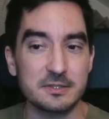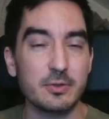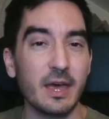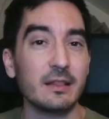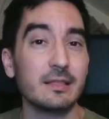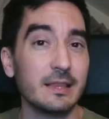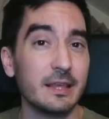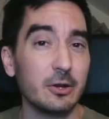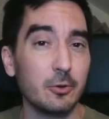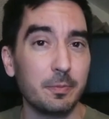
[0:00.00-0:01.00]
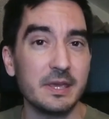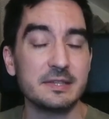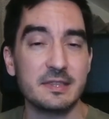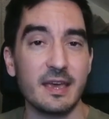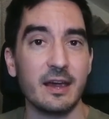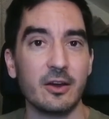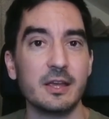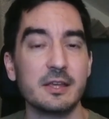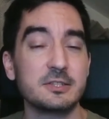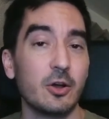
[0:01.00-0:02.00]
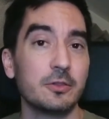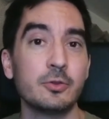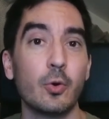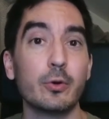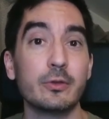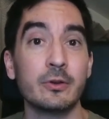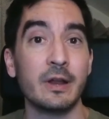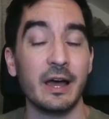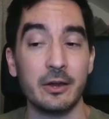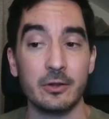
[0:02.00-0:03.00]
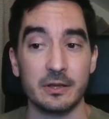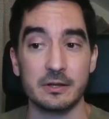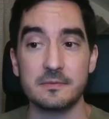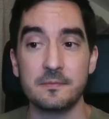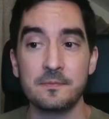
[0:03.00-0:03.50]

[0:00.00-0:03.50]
So that little piece there is called Northern Ireland.